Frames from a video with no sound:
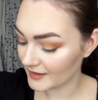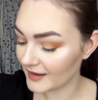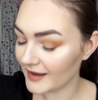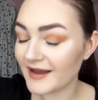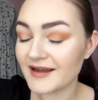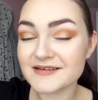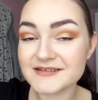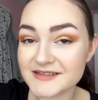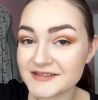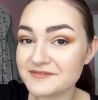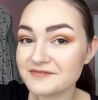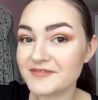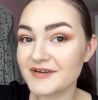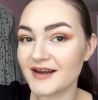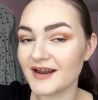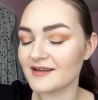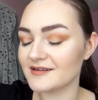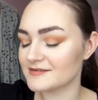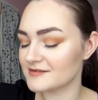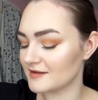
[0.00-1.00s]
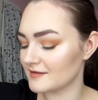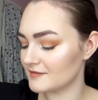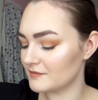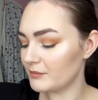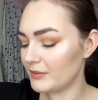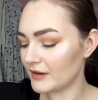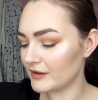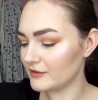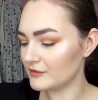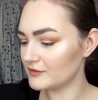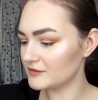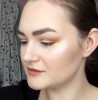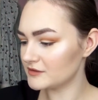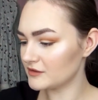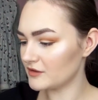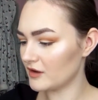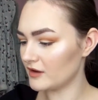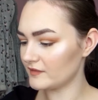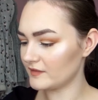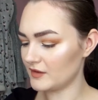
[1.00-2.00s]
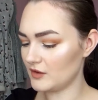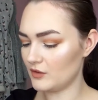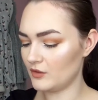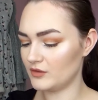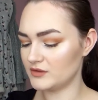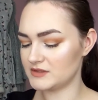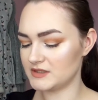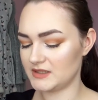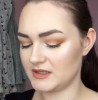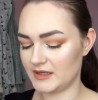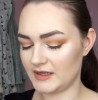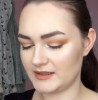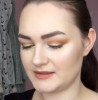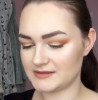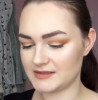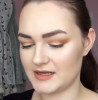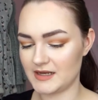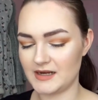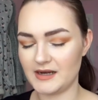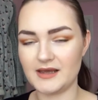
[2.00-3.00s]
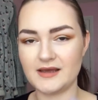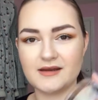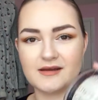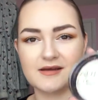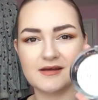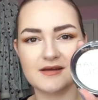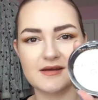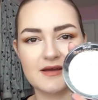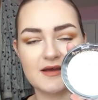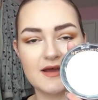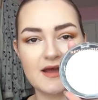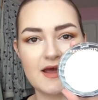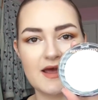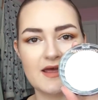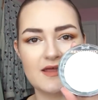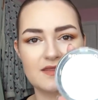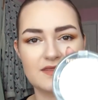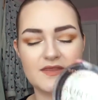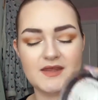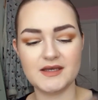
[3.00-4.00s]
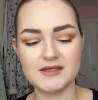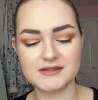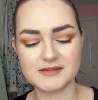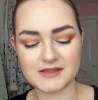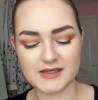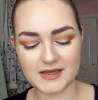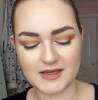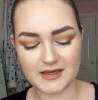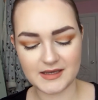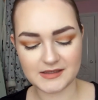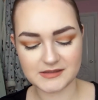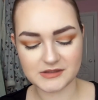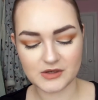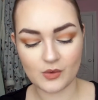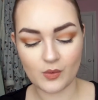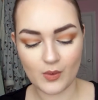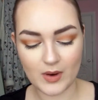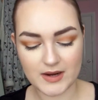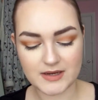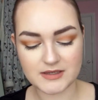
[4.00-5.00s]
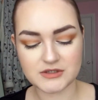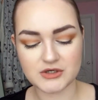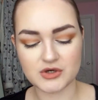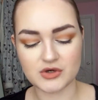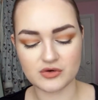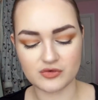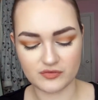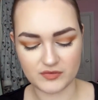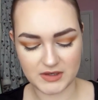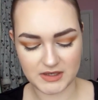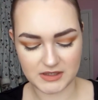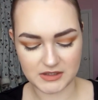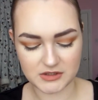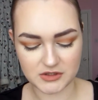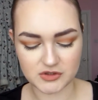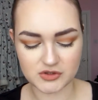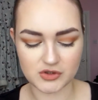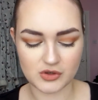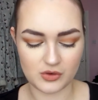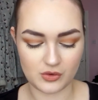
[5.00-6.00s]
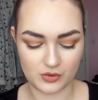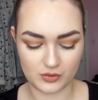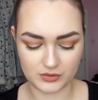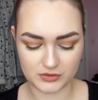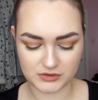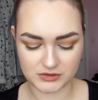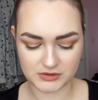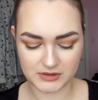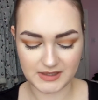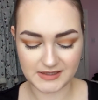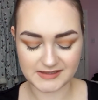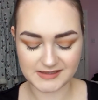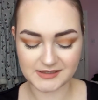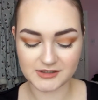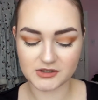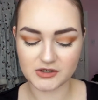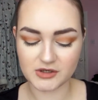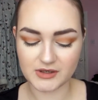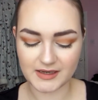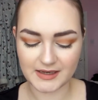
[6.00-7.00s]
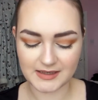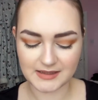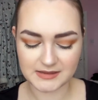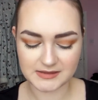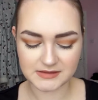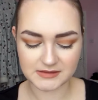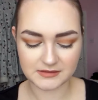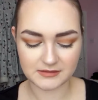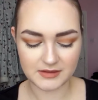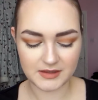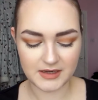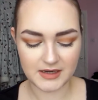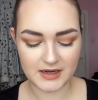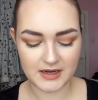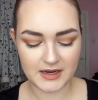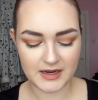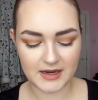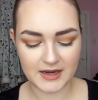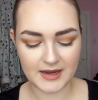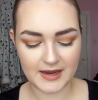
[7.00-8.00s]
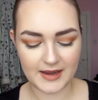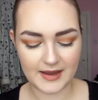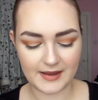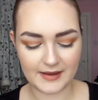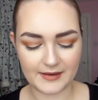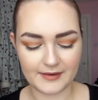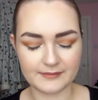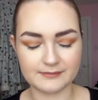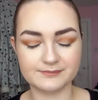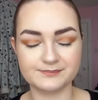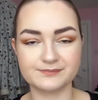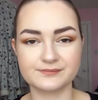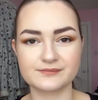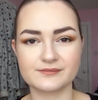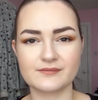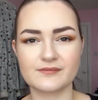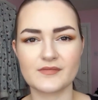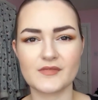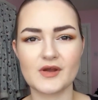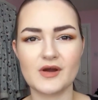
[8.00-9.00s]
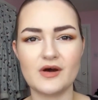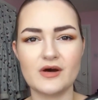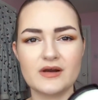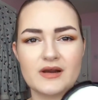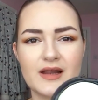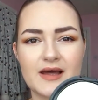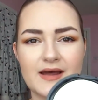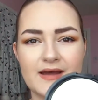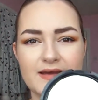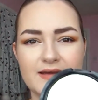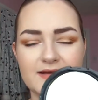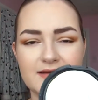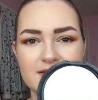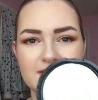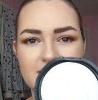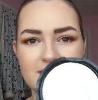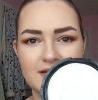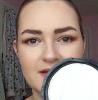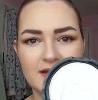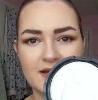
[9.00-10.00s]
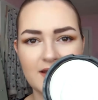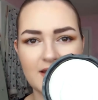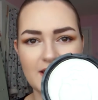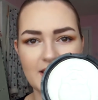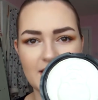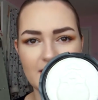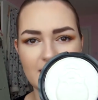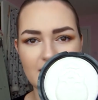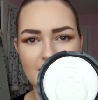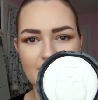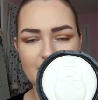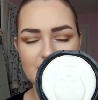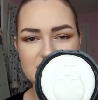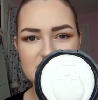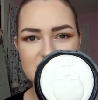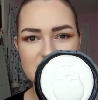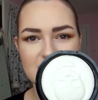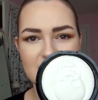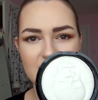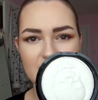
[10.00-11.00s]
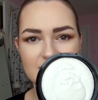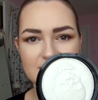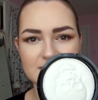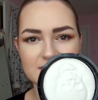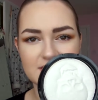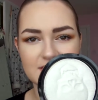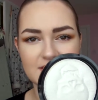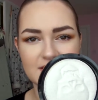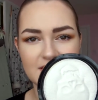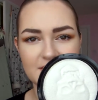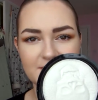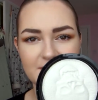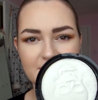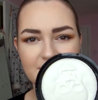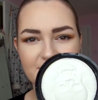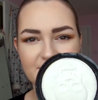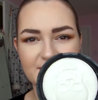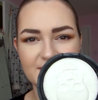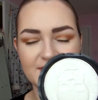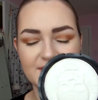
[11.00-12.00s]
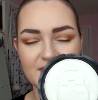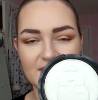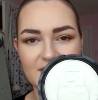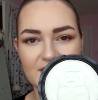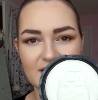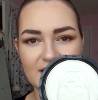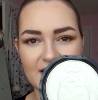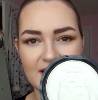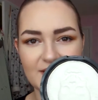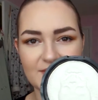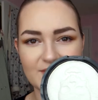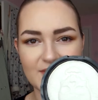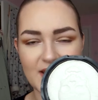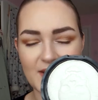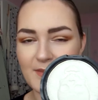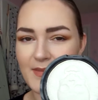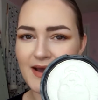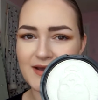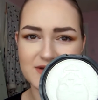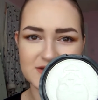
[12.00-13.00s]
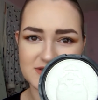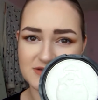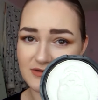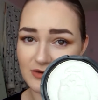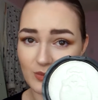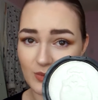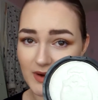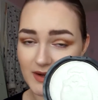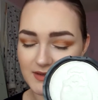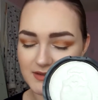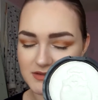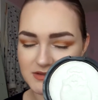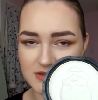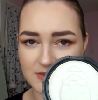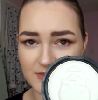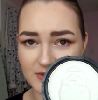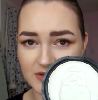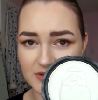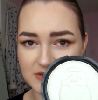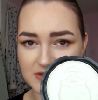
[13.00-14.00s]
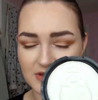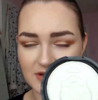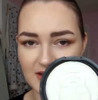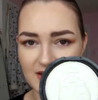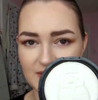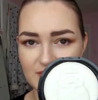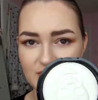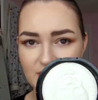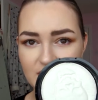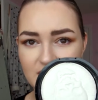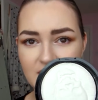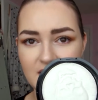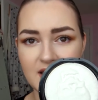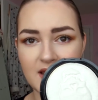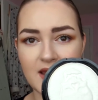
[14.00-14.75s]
I didn't realise this, but I also got the Haunted Lights highlighter. This is quite green toned. I didn't look it online. I don't know how it's gonna come up, on camera. It might just look white, to be honest, on camera.